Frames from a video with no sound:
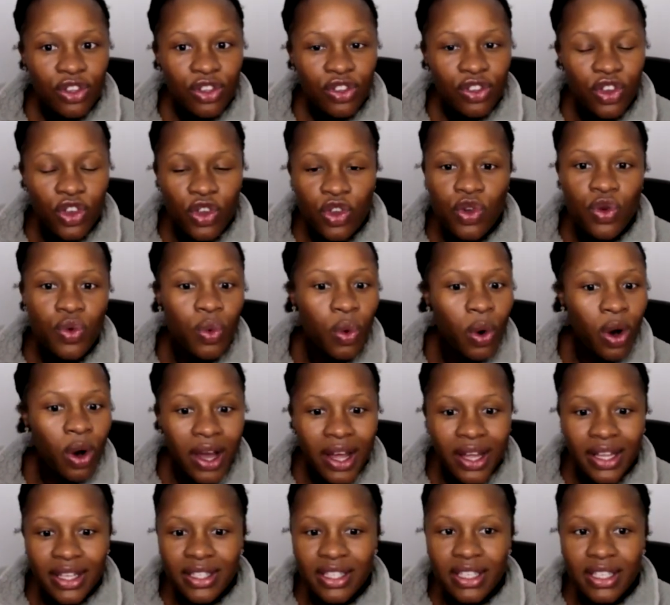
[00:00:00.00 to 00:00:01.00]
Do you
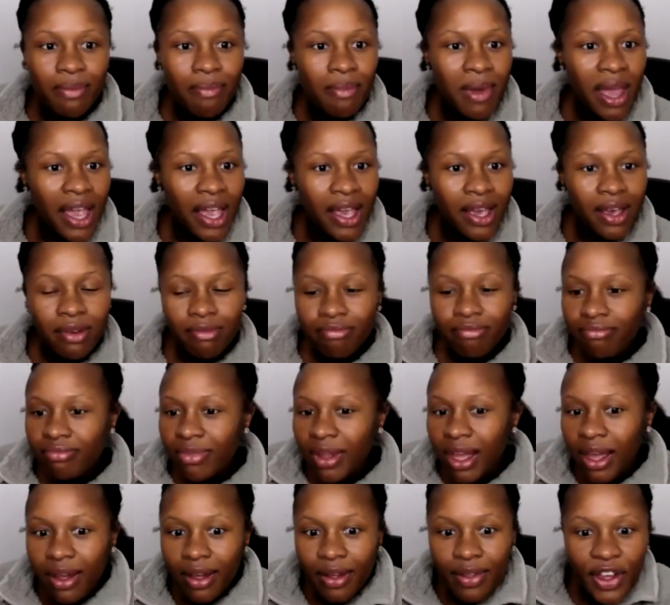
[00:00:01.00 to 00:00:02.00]
want to make
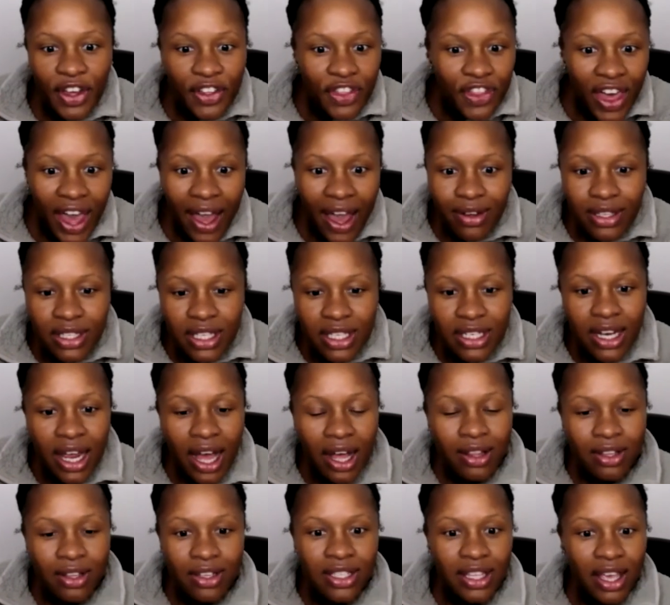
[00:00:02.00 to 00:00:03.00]

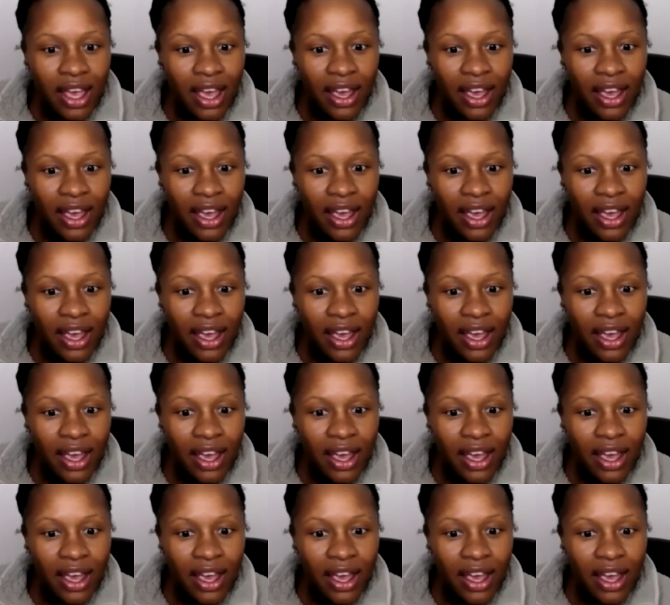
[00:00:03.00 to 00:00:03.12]
$1,000